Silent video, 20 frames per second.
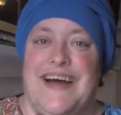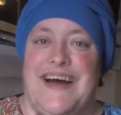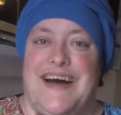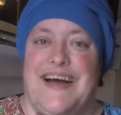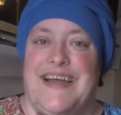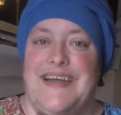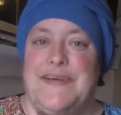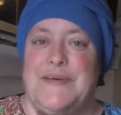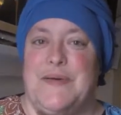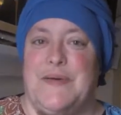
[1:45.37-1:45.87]

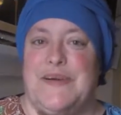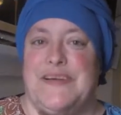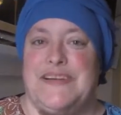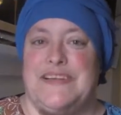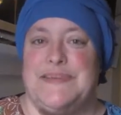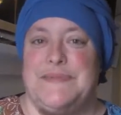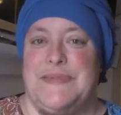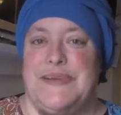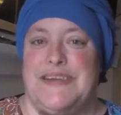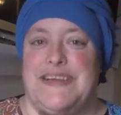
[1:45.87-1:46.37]
I am going
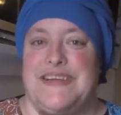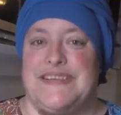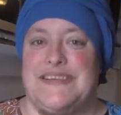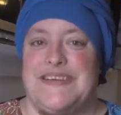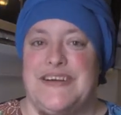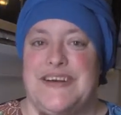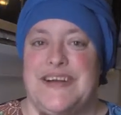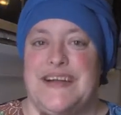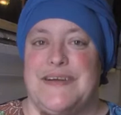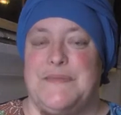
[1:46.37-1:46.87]
to be
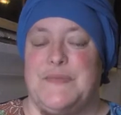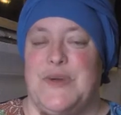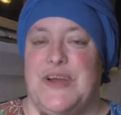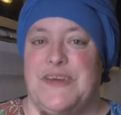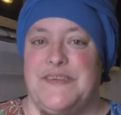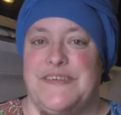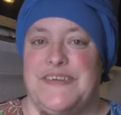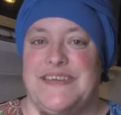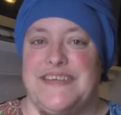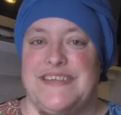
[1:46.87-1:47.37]
starting on
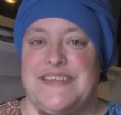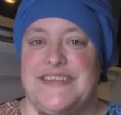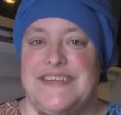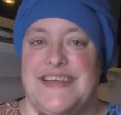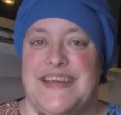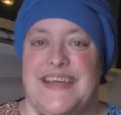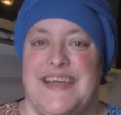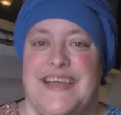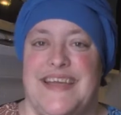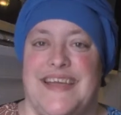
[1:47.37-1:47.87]
breakfast,
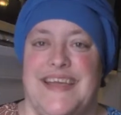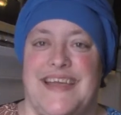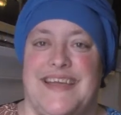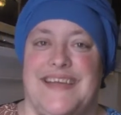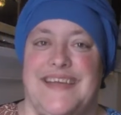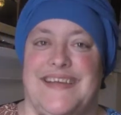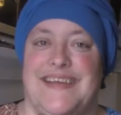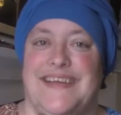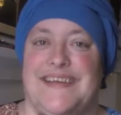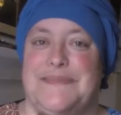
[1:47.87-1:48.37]

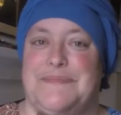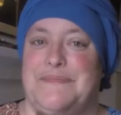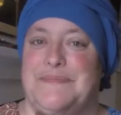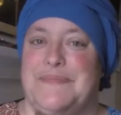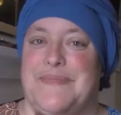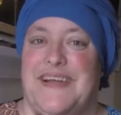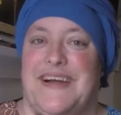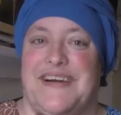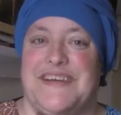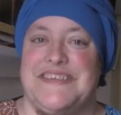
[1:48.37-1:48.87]

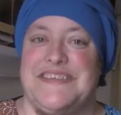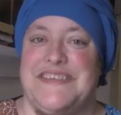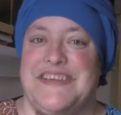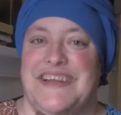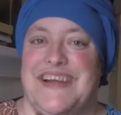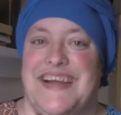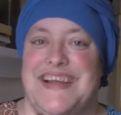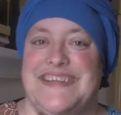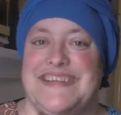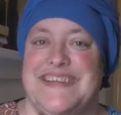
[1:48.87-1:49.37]
and I'll see you
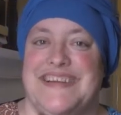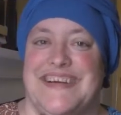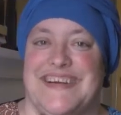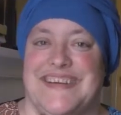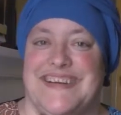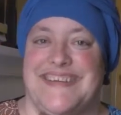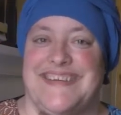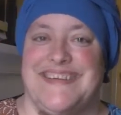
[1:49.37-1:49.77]
guys there.